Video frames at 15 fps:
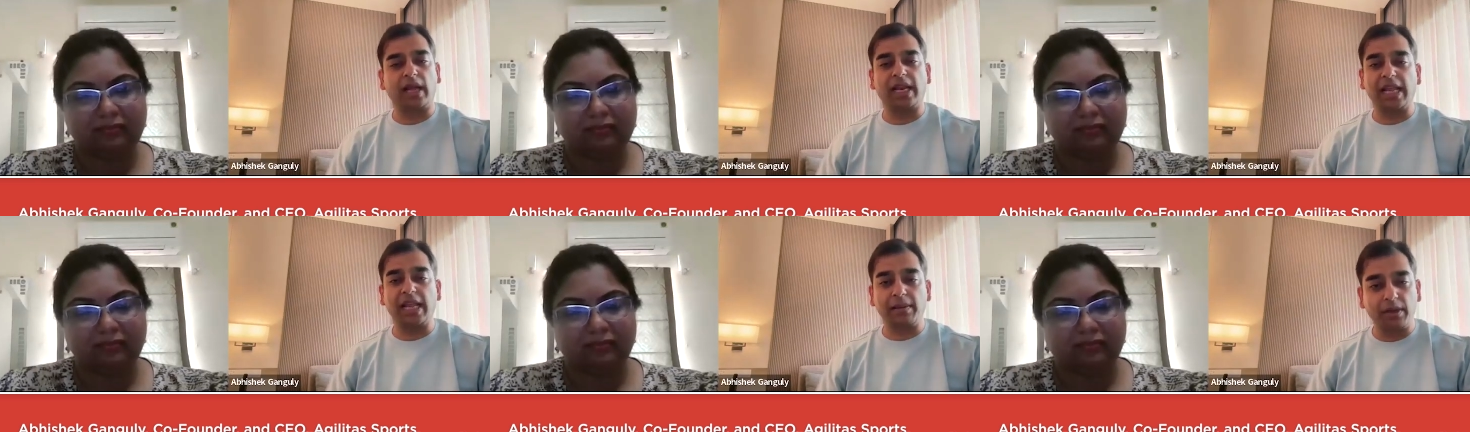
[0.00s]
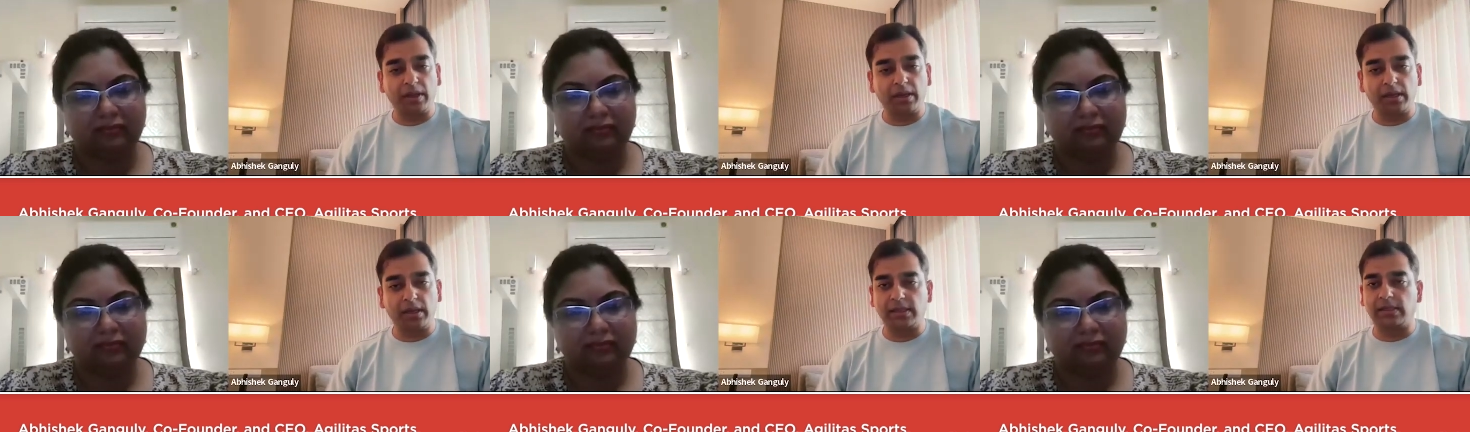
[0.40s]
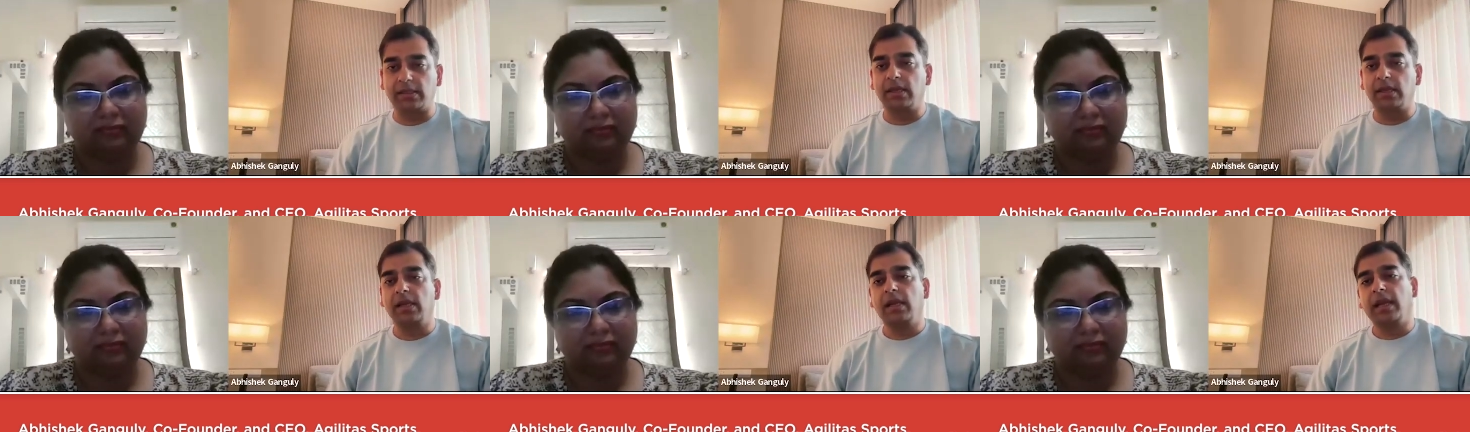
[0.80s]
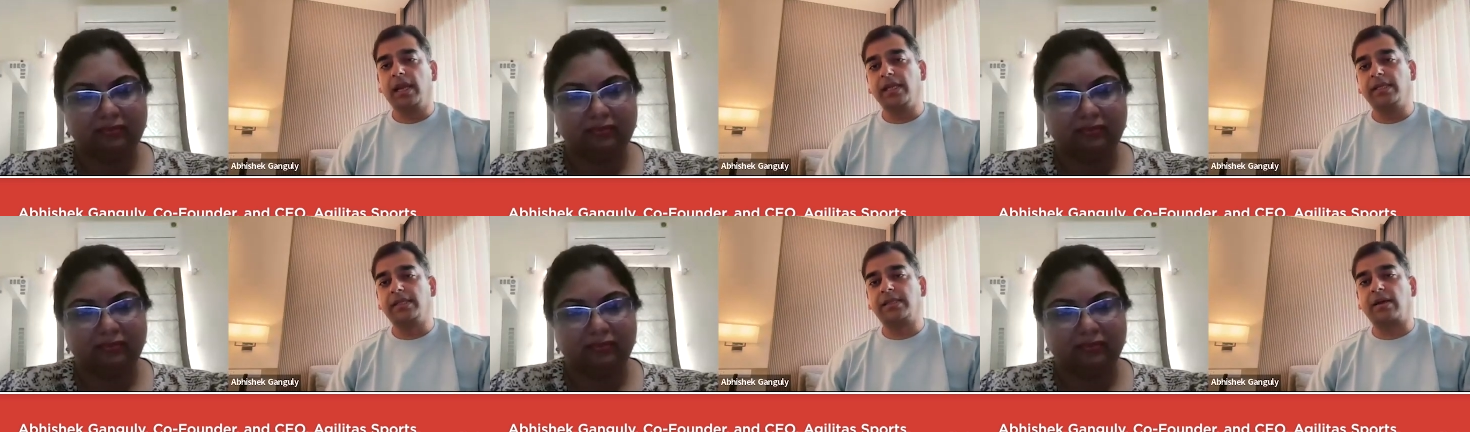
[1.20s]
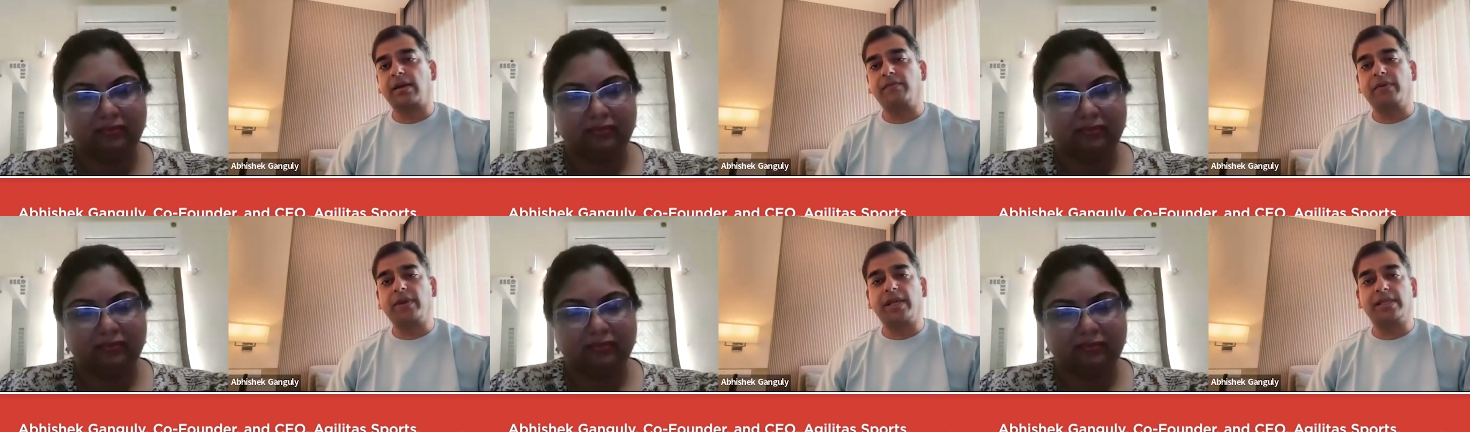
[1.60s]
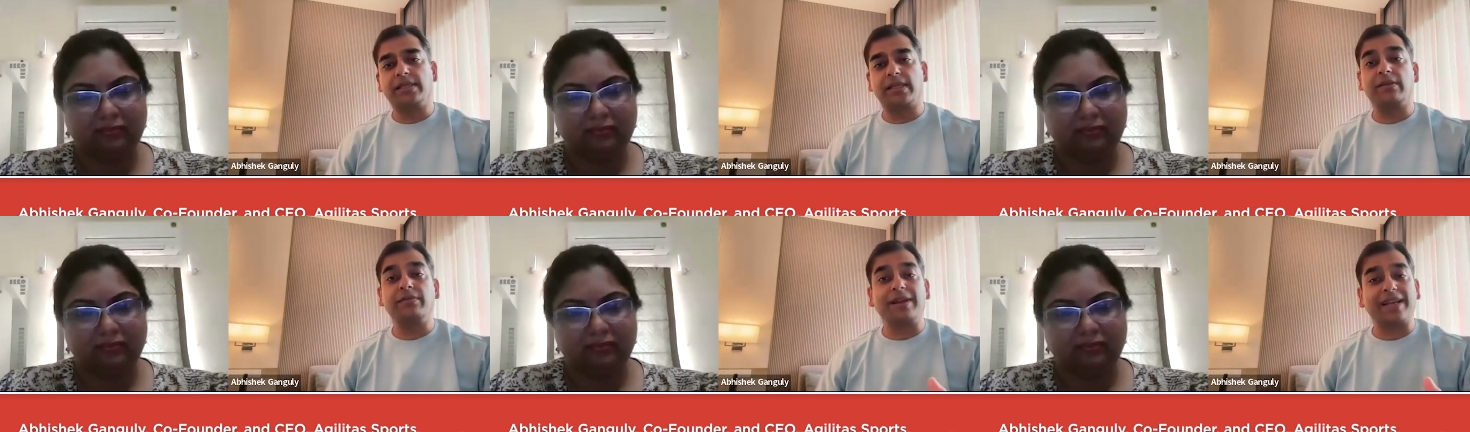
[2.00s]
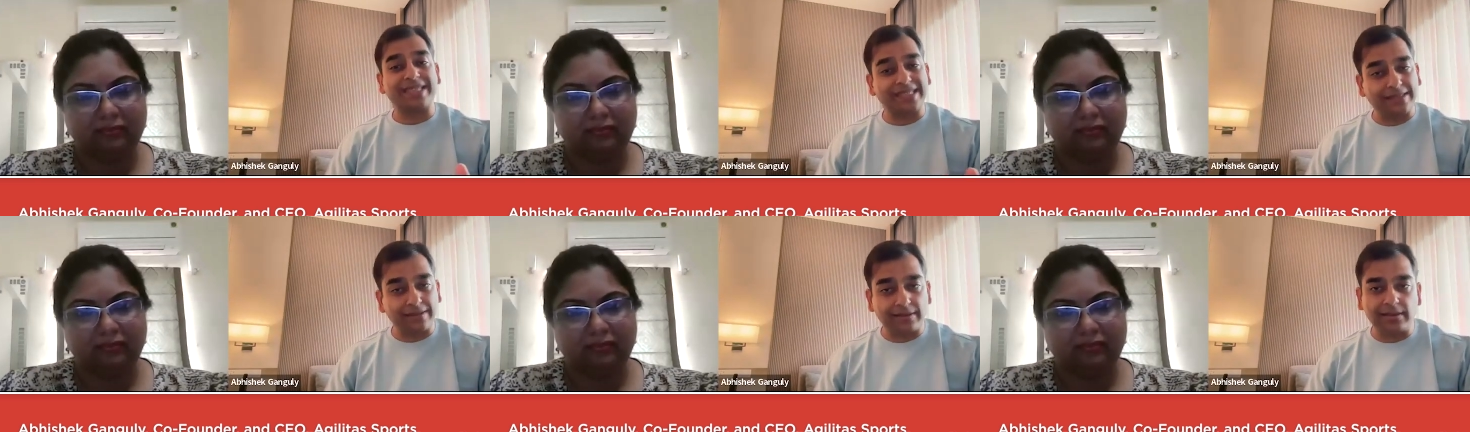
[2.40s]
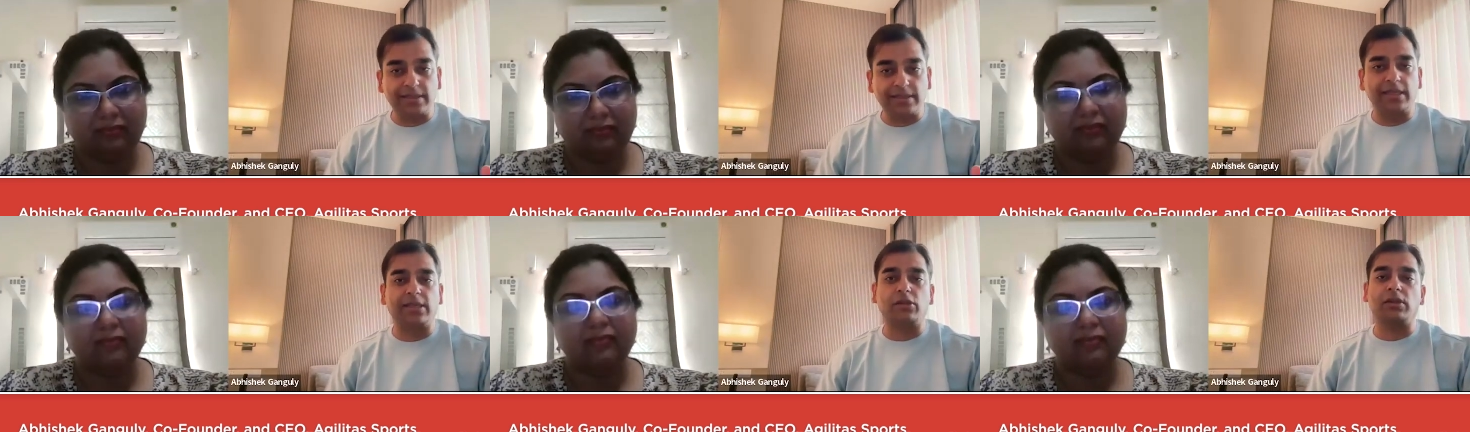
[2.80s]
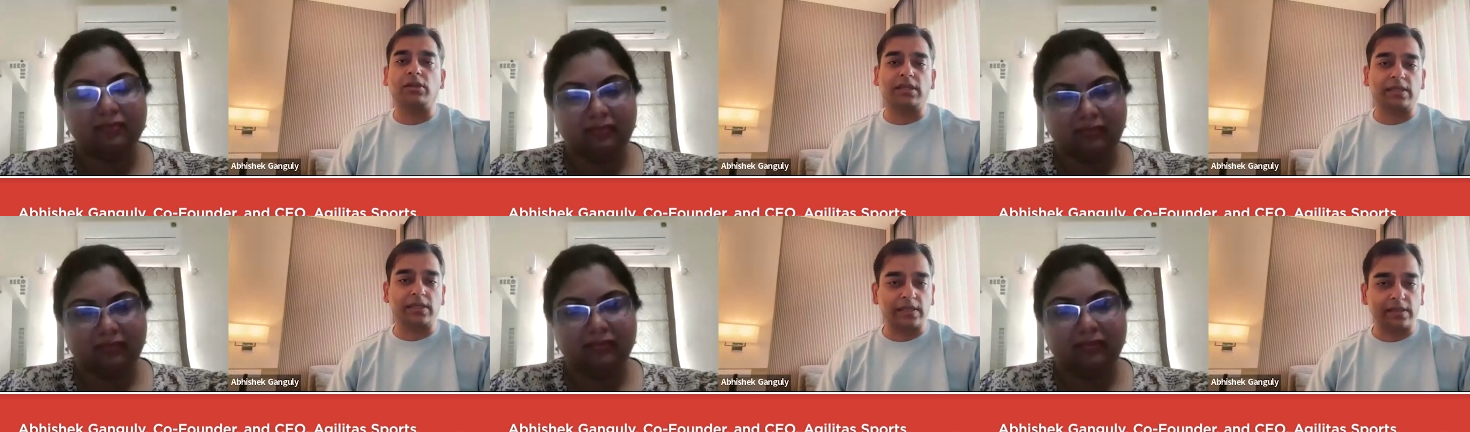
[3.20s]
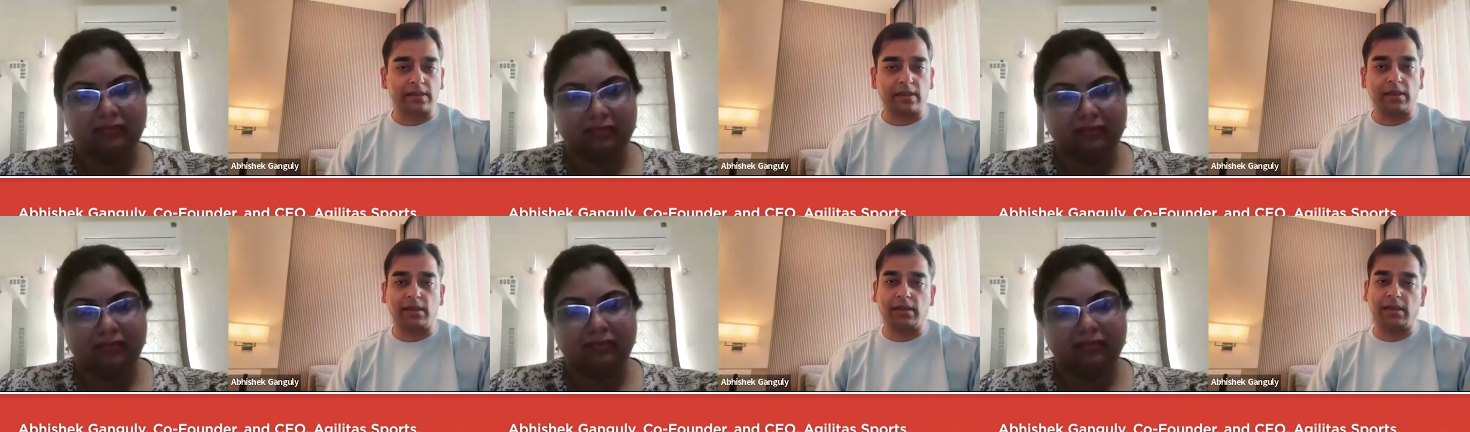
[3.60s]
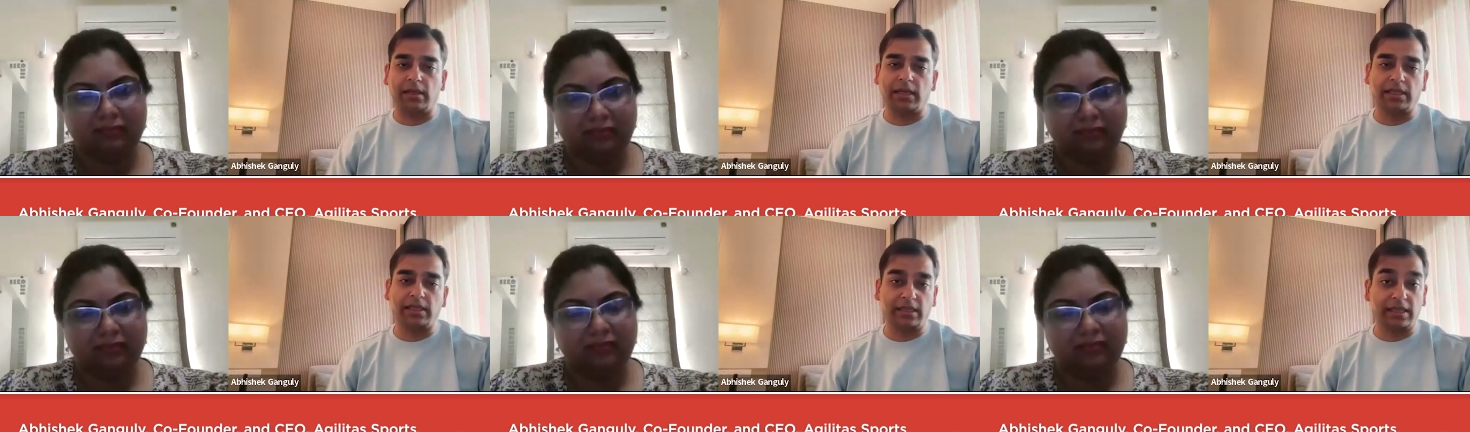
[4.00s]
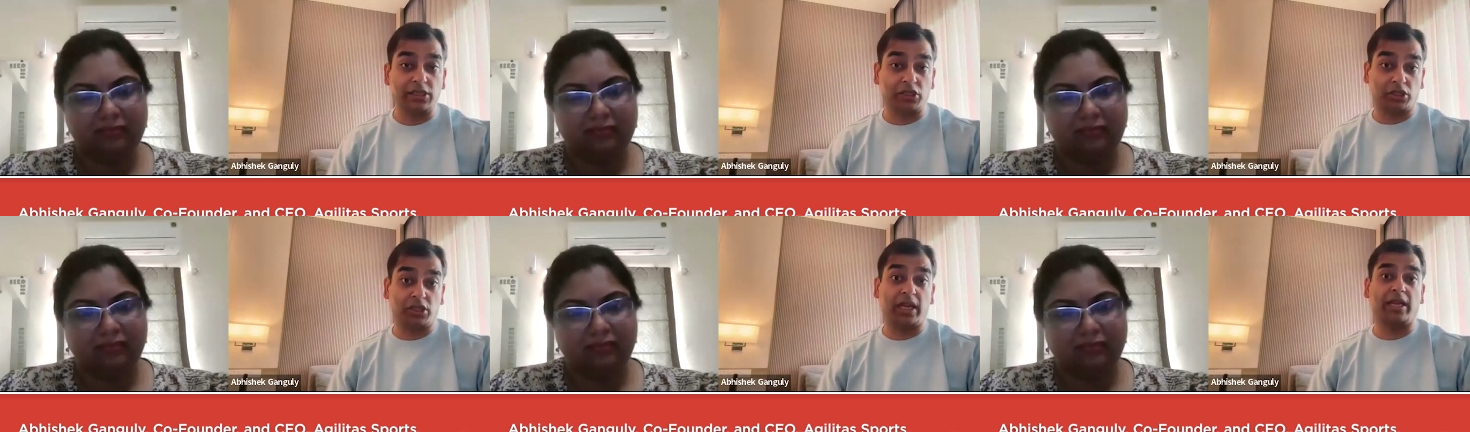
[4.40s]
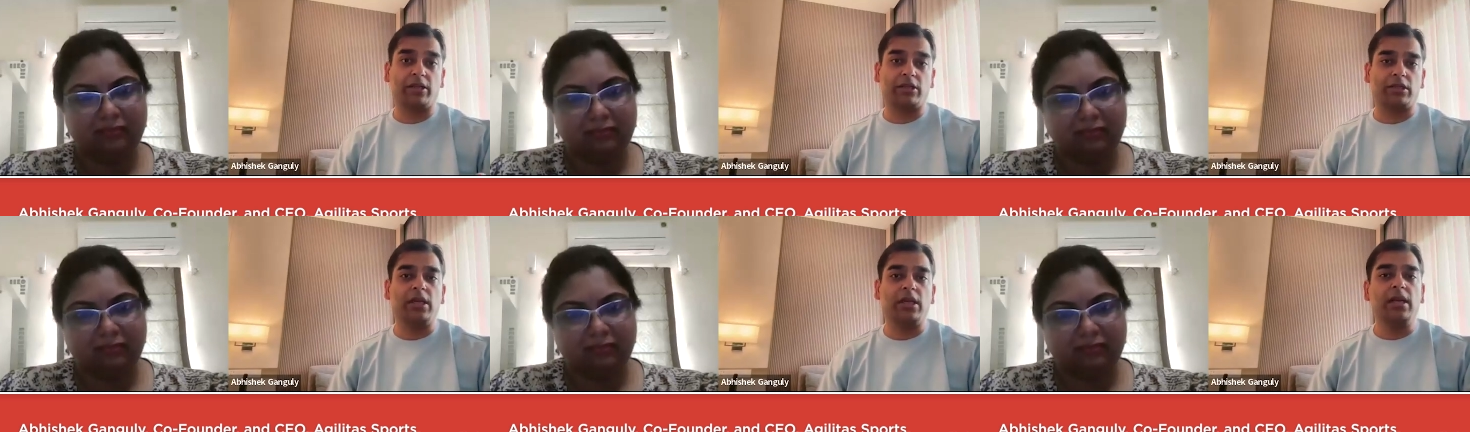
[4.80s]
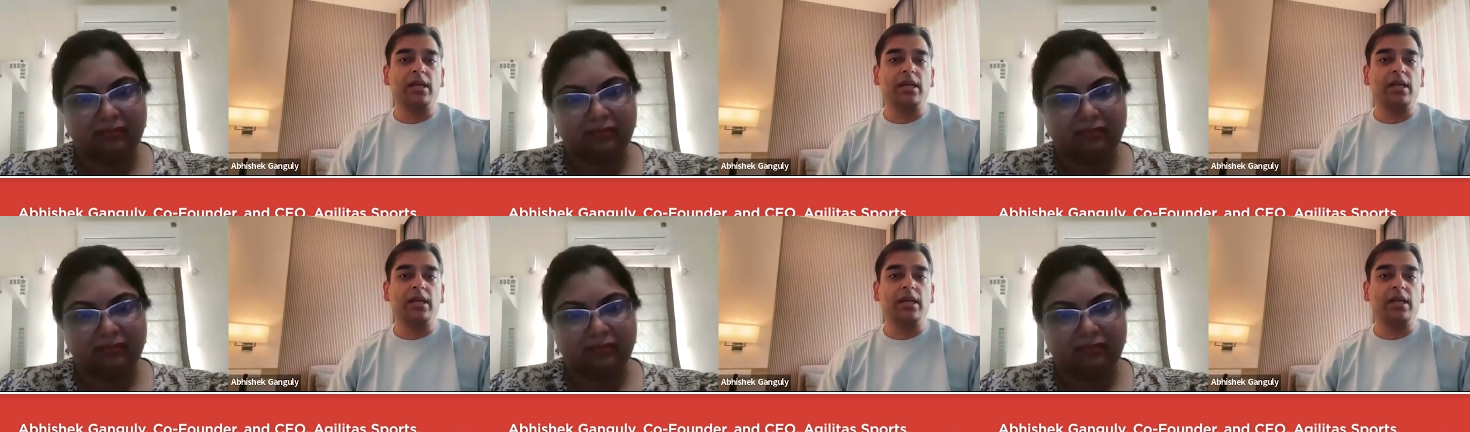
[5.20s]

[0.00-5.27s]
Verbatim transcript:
Speaker 1: enablers in some ways investors into this uh, in this change